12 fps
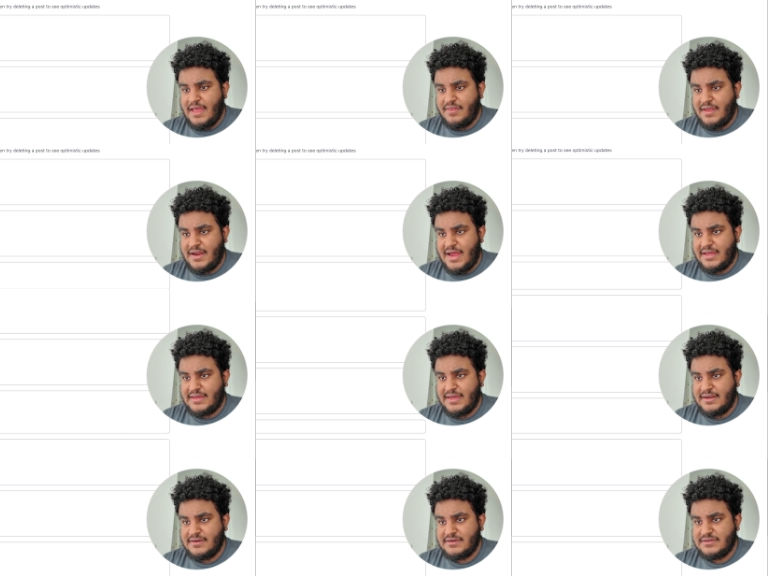And then I
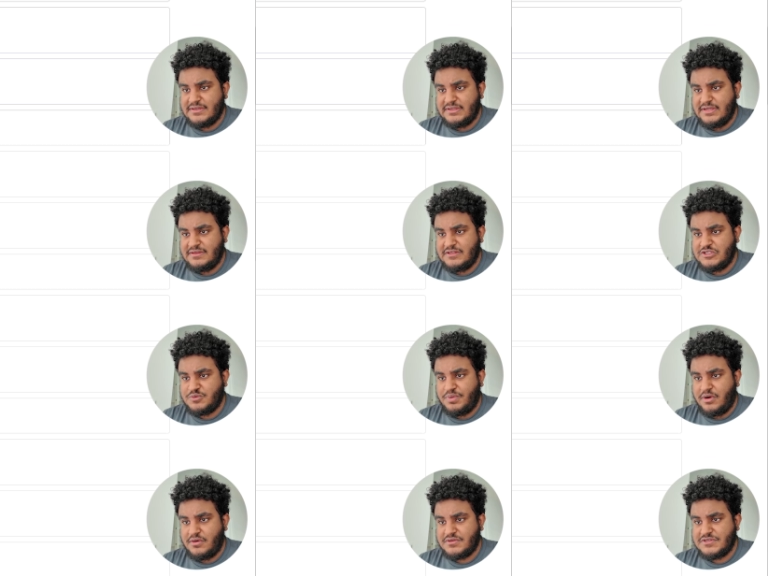can delete these
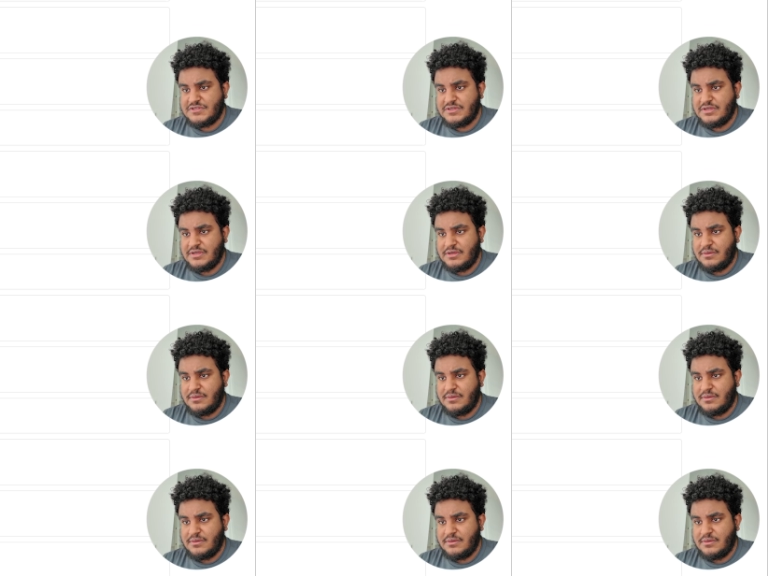posts.